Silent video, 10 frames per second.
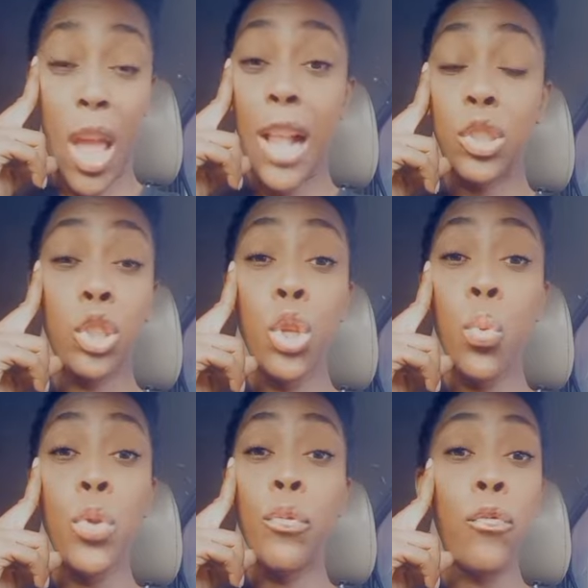I'll see
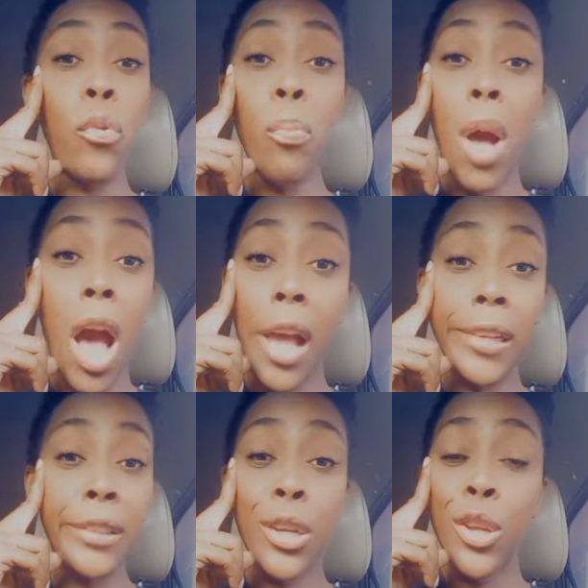you in
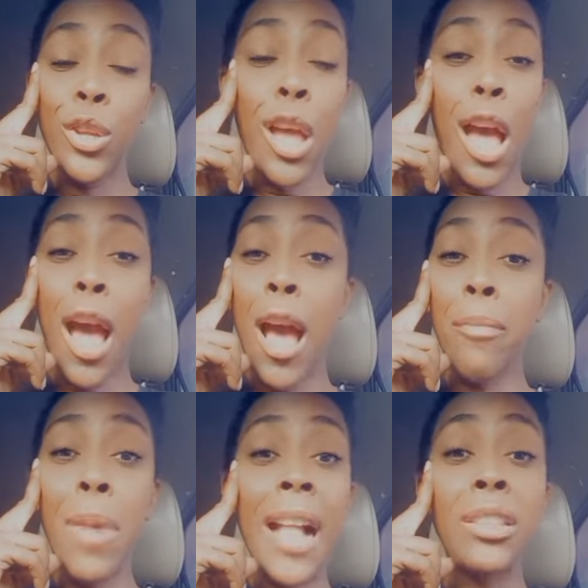football.
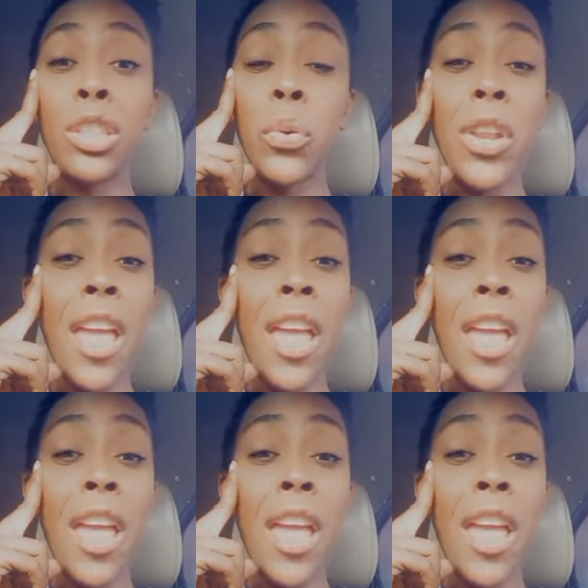I'll see you in